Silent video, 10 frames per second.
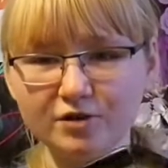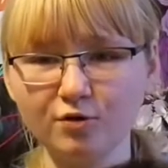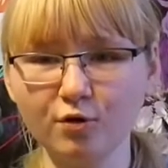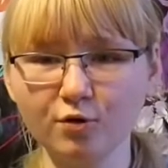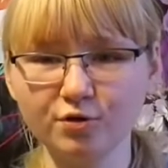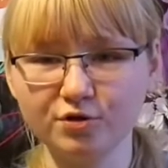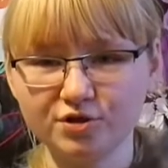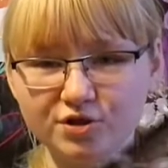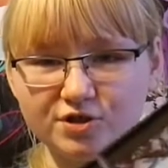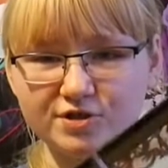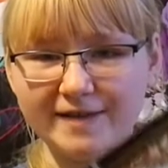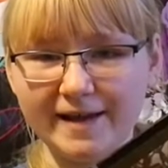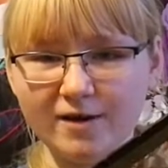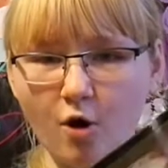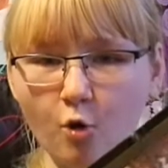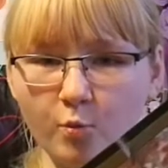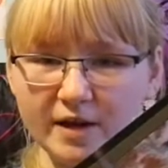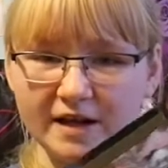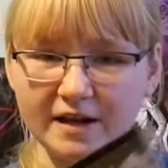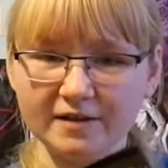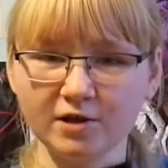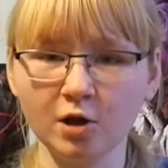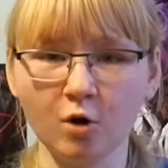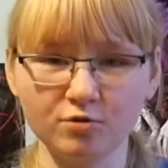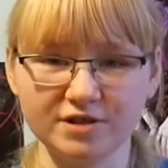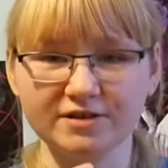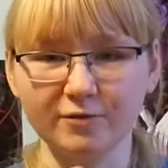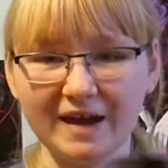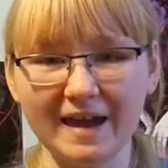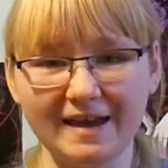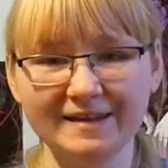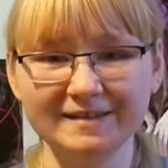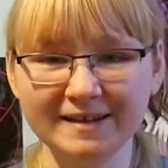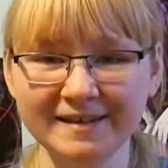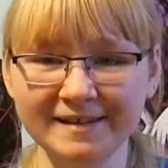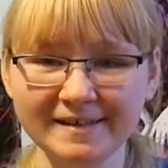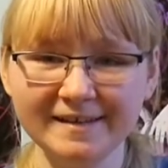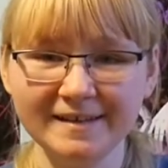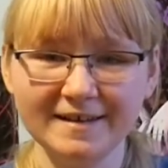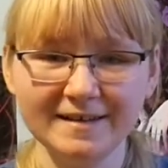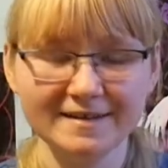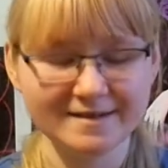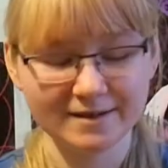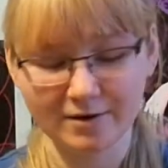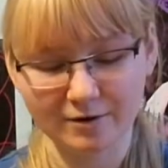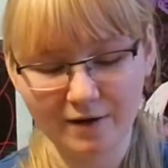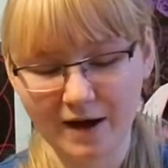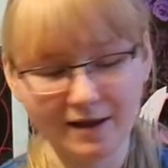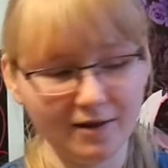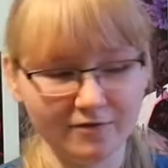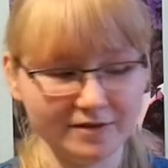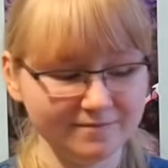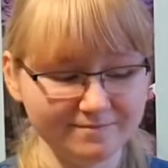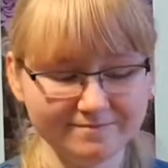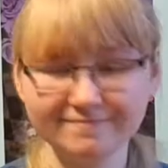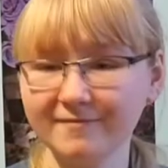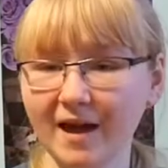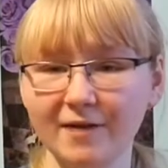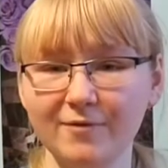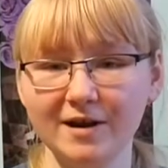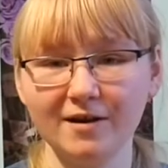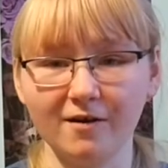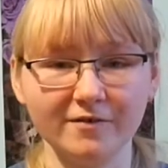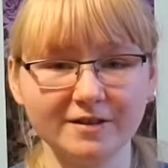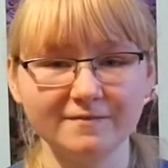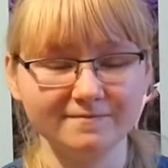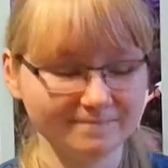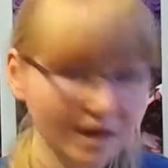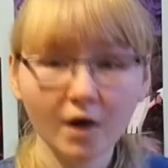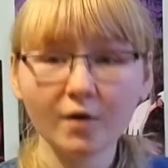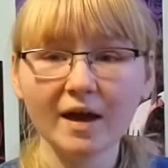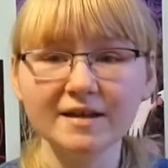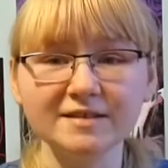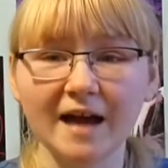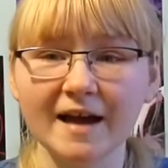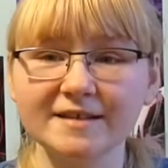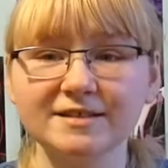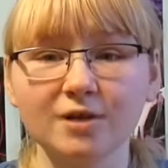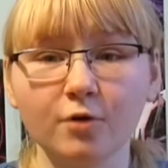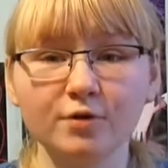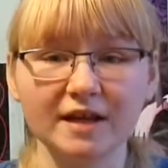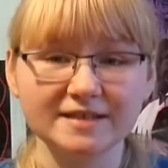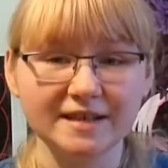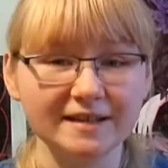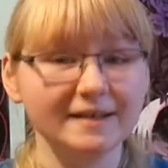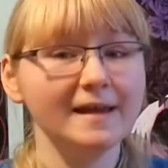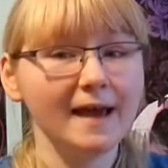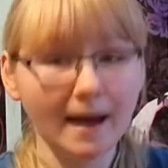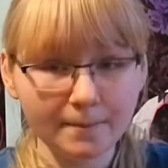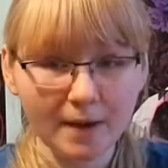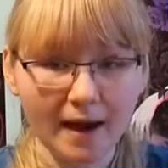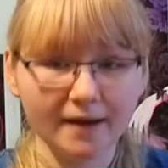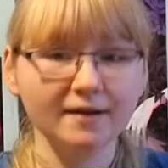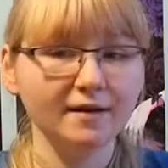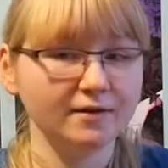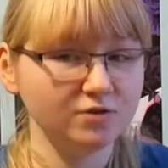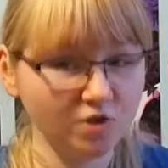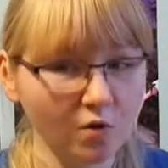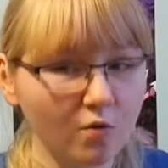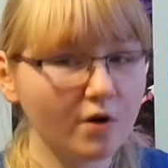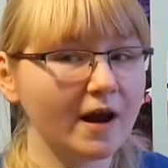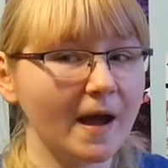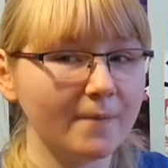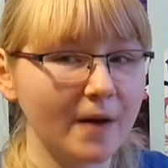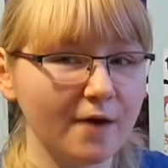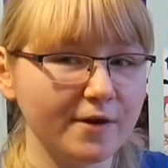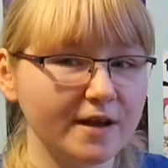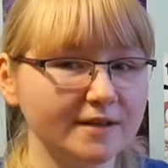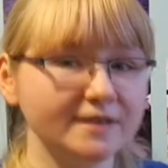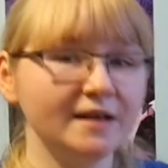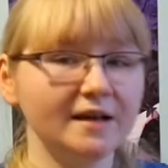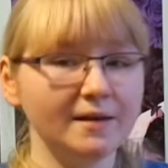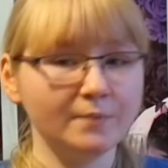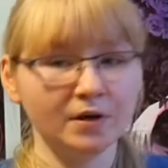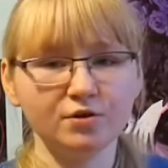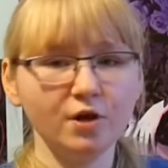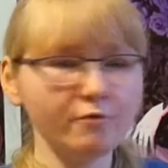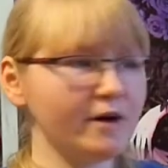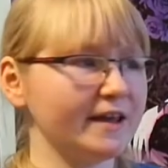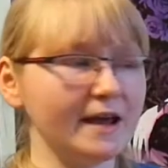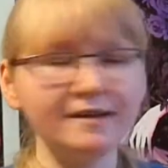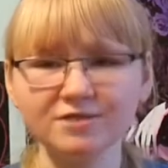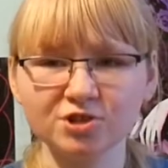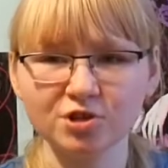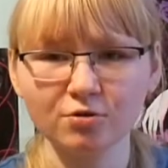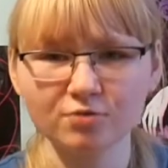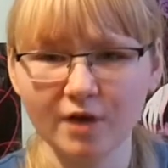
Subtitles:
cool to just like open it and close it, okay? So I love it. I really love it. Okay, you guys, so that's it. I'm back. Don't worry about it. But you know, I gained some